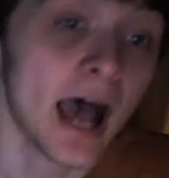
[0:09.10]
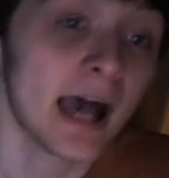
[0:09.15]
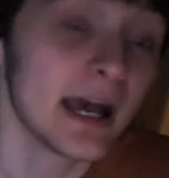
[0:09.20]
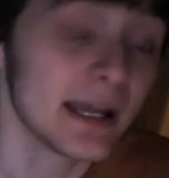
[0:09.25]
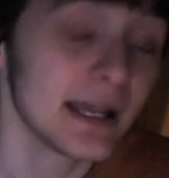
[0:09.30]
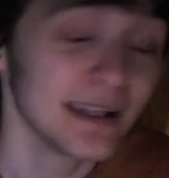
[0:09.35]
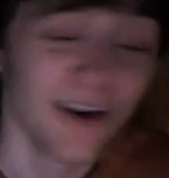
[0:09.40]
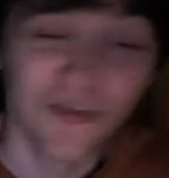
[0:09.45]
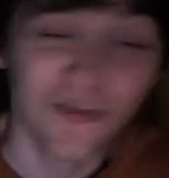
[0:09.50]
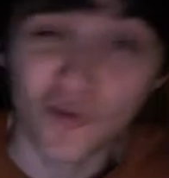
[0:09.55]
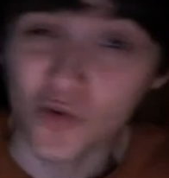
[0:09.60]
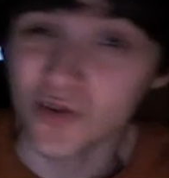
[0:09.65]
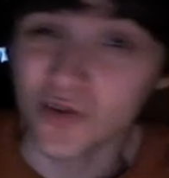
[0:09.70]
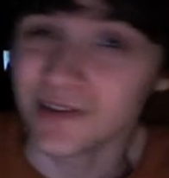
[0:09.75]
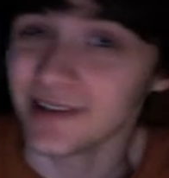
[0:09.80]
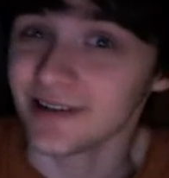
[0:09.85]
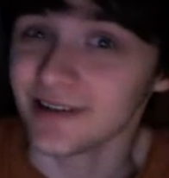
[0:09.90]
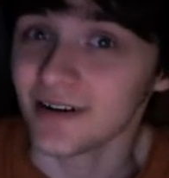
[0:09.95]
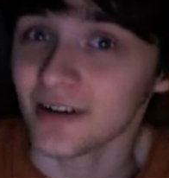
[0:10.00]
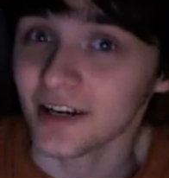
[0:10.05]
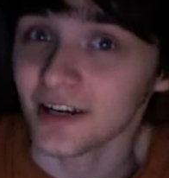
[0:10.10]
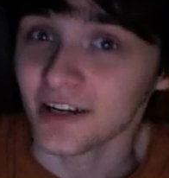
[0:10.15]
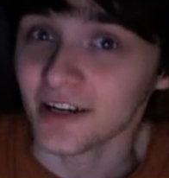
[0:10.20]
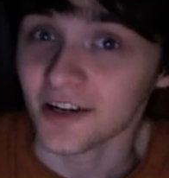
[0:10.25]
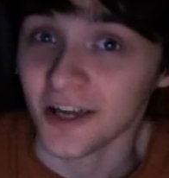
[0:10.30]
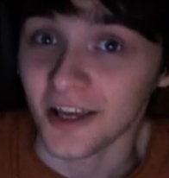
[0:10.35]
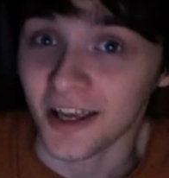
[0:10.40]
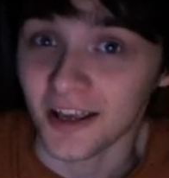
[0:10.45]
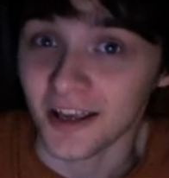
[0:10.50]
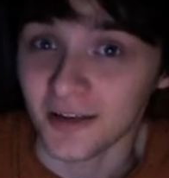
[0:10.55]
And of course, these aren't
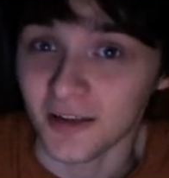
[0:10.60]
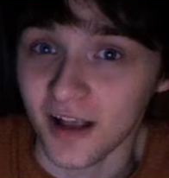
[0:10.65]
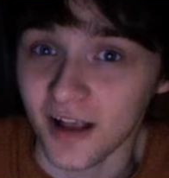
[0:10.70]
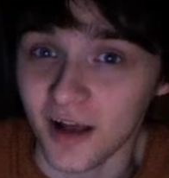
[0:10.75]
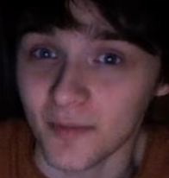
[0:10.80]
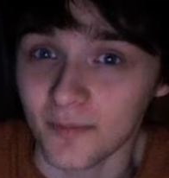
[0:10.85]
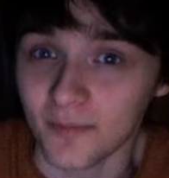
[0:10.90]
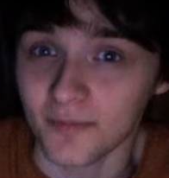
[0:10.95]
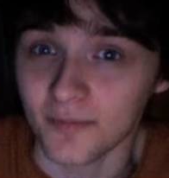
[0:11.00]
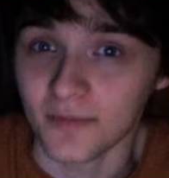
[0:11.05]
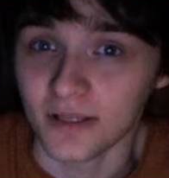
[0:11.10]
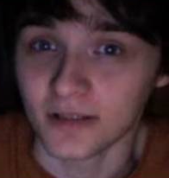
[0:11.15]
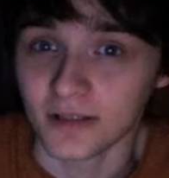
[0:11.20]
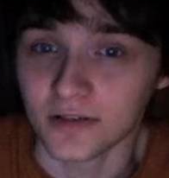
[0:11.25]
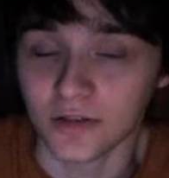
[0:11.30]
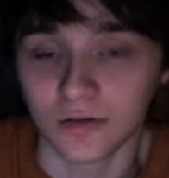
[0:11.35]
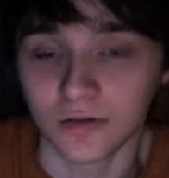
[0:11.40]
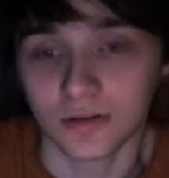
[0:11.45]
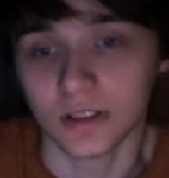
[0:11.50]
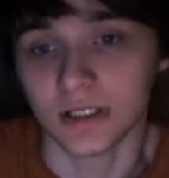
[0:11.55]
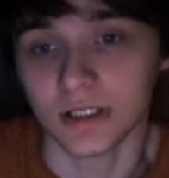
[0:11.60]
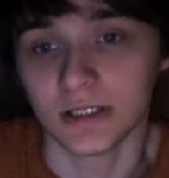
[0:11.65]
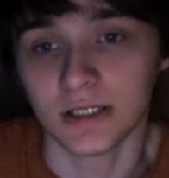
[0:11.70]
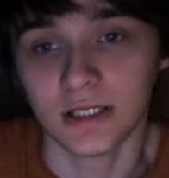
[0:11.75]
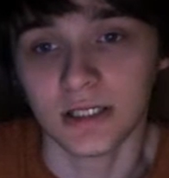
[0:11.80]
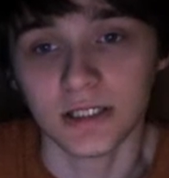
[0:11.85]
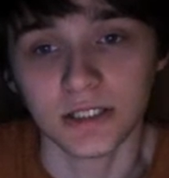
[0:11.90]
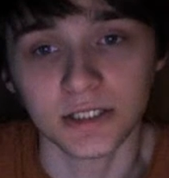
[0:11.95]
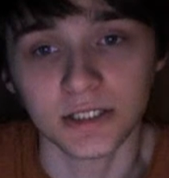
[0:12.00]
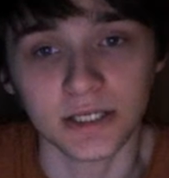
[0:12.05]
going to come to the
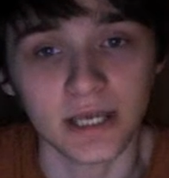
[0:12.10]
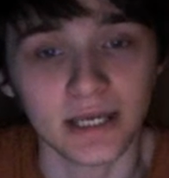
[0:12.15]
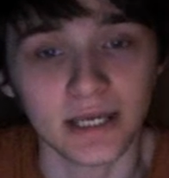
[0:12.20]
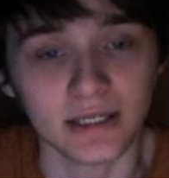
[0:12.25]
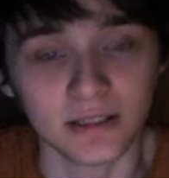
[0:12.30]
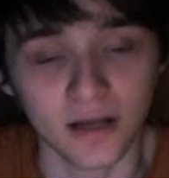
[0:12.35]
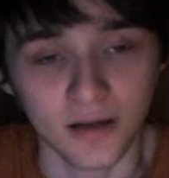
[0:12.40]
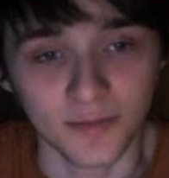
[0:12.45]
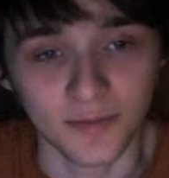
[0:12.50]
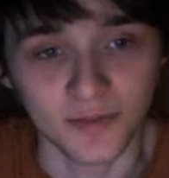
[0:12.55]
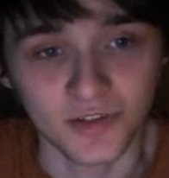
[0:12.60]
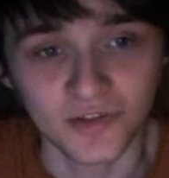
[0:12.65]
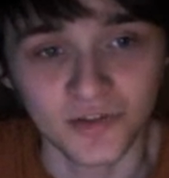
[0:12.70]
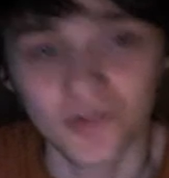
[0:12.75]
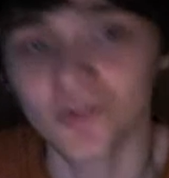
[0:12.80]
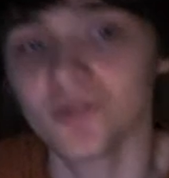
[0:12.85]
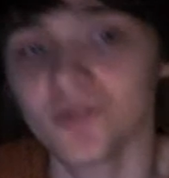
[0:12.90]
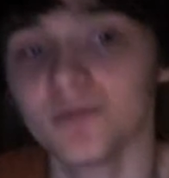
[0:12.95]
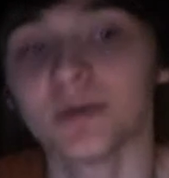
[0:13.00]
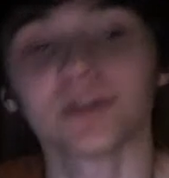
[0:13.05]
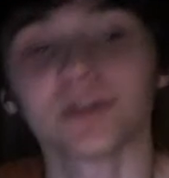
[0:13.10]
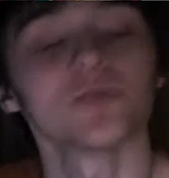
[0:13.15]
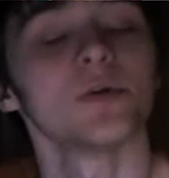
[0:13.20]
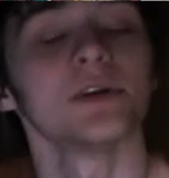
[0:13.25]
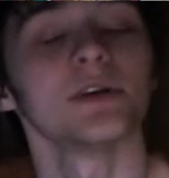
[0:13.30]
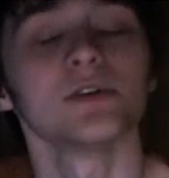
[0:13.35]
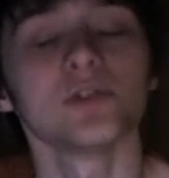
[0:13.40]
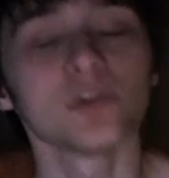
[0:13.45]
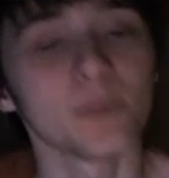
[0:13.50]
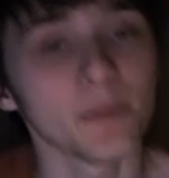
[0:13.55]
TCG anytime soon, but it's
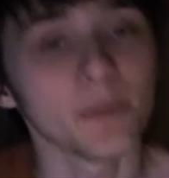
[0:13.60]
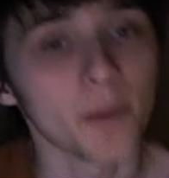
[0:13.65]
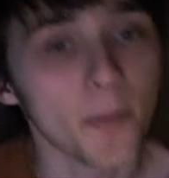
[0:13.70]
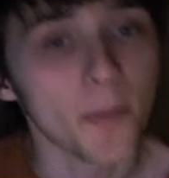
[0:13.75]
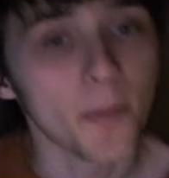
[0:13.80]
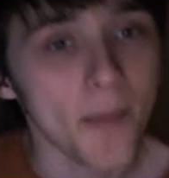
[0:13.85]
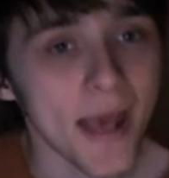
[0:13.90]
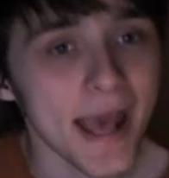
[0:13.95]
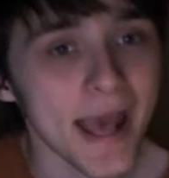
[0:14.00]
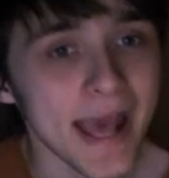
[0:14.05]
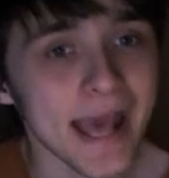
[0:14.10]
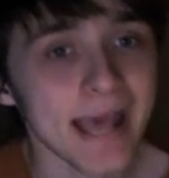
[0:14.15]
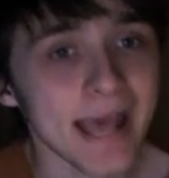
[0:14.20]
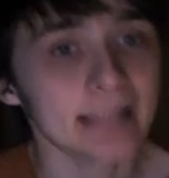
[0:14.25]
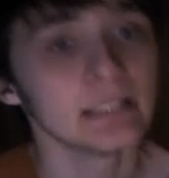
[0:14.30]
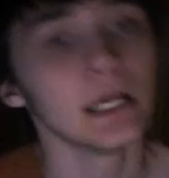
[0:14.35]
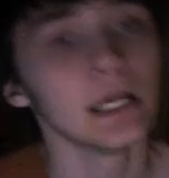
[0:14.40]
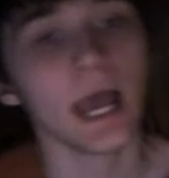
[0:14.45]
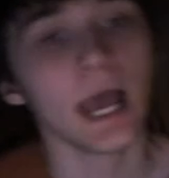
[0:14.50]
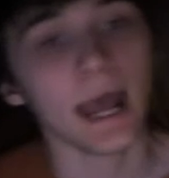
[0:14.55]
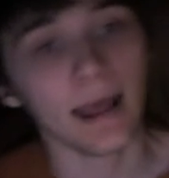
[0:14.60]
always good to be prepared.